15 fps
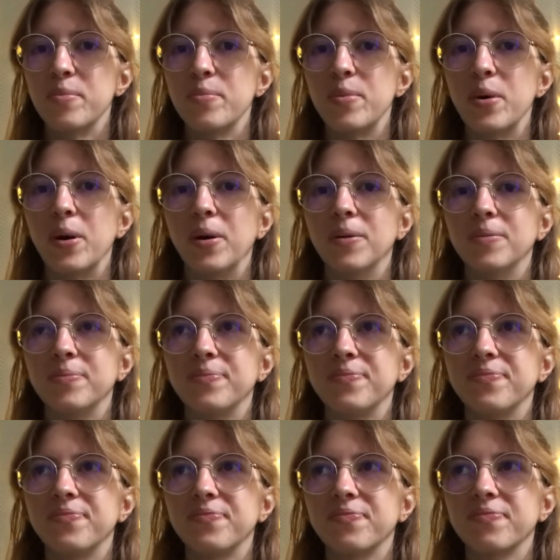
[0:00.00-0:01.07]
but
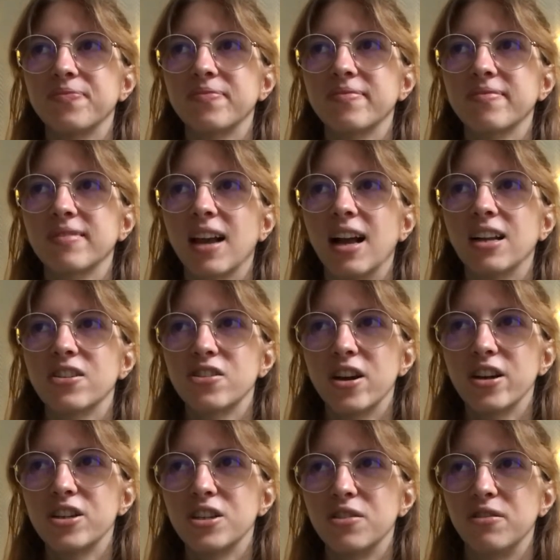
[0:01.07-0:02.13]
I'll try
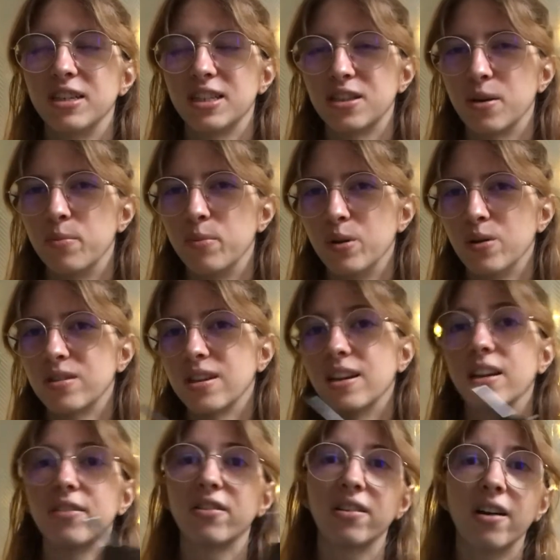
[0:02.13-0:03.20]
to read some books and
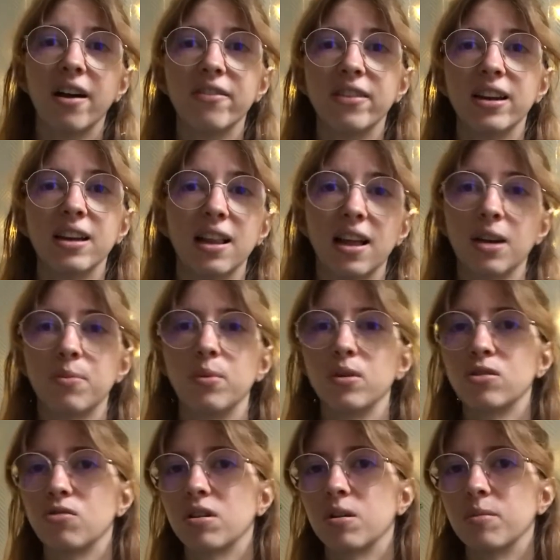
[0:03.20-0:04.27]
if you have any like
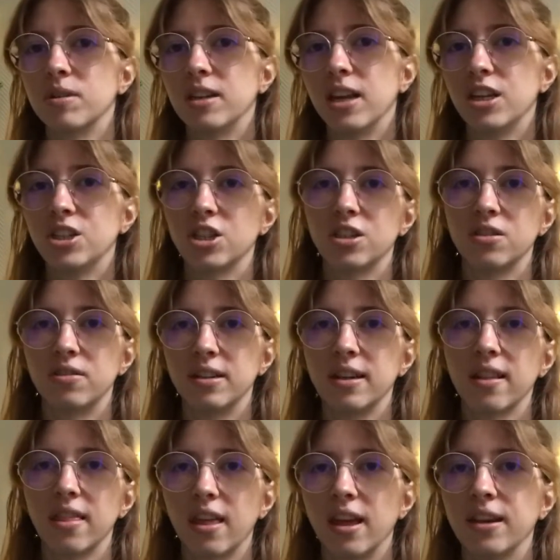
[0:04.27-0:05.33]
books recommendation or
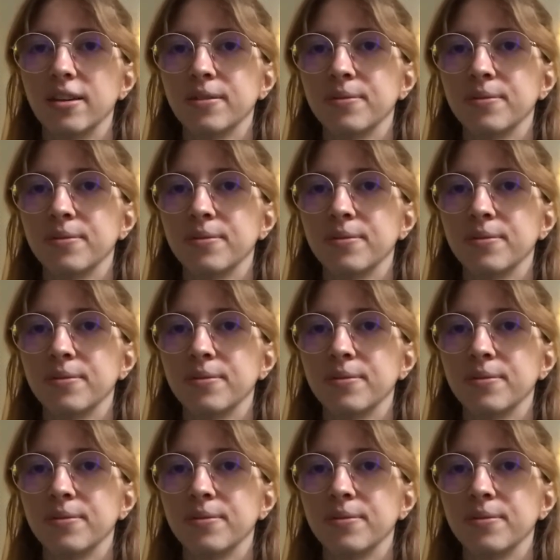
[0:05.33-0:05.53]
anything,